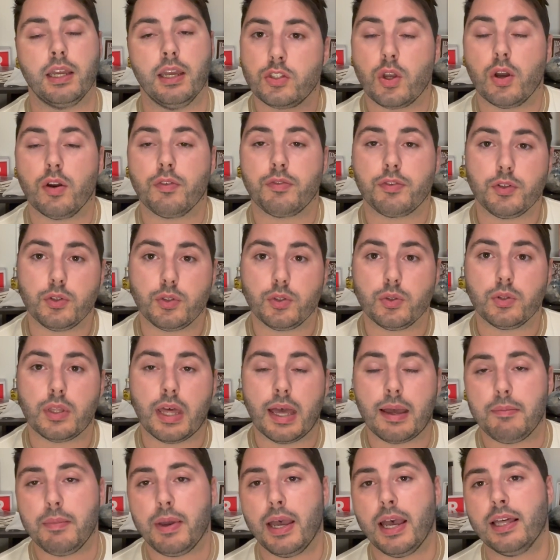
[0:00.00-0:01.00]
So if you do
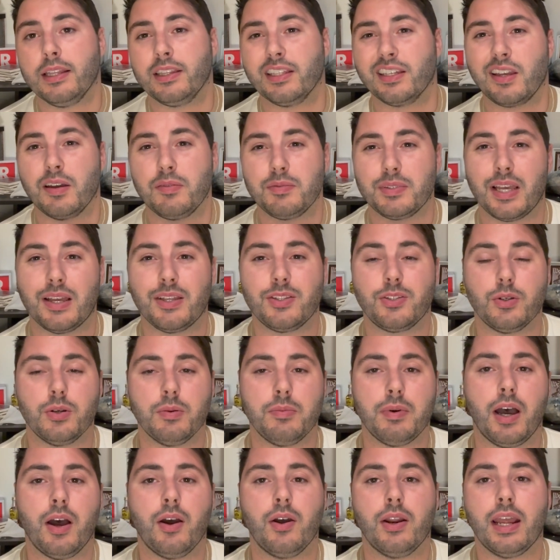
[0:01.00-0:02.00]
that math, it comes out to
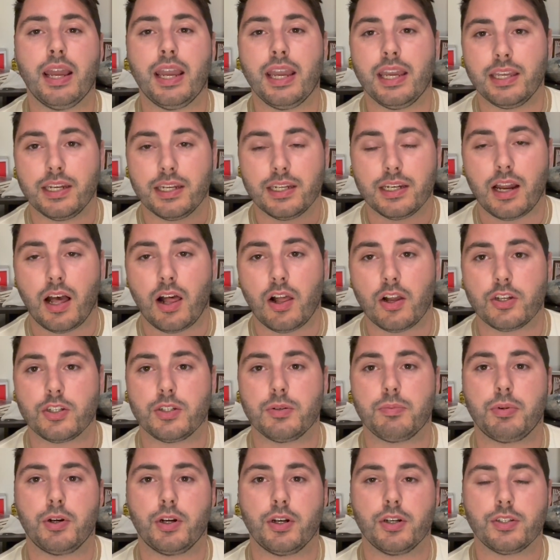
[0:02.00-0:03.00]
about $80 a
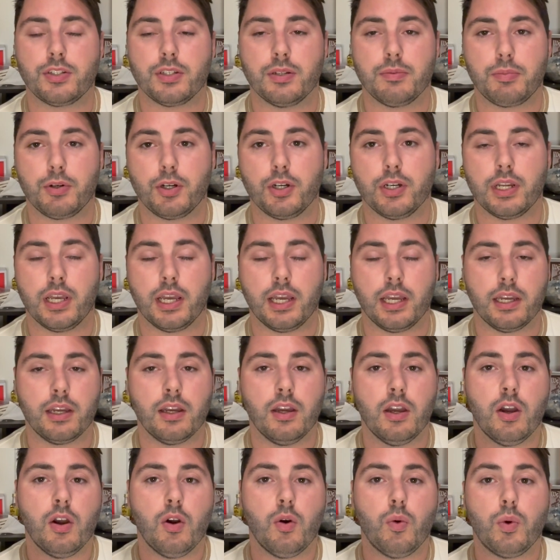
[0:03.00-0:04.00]
person per day,
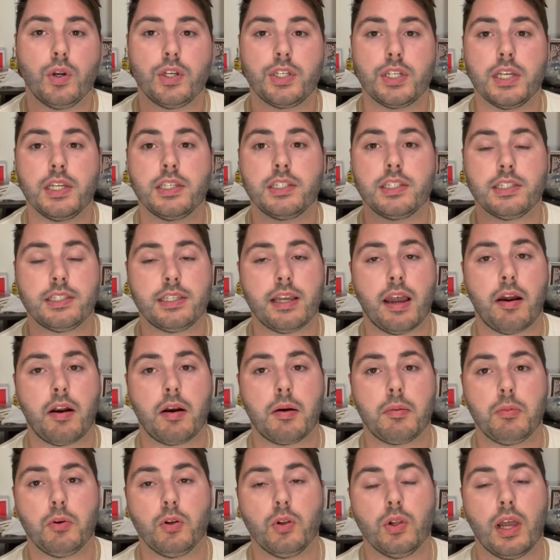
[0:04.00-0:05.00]
which isn't
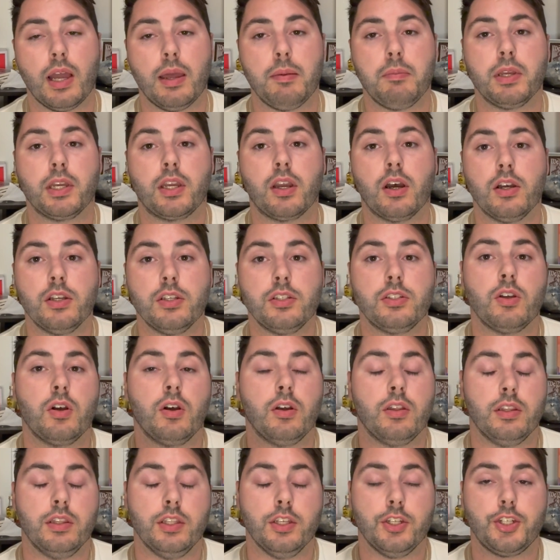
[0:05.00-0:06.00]
terrible. And because
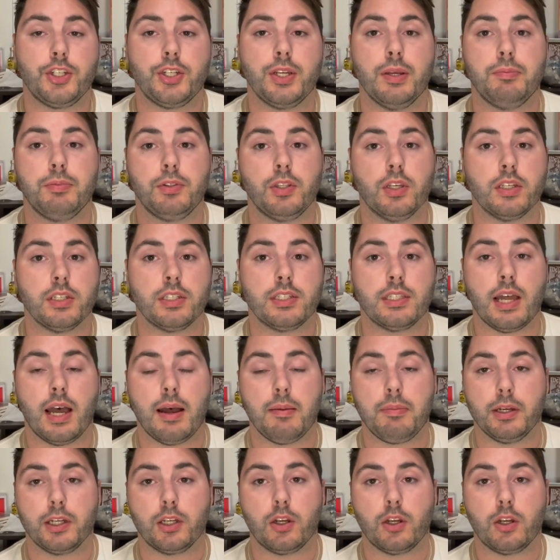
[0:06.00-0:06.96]
this ship does stop at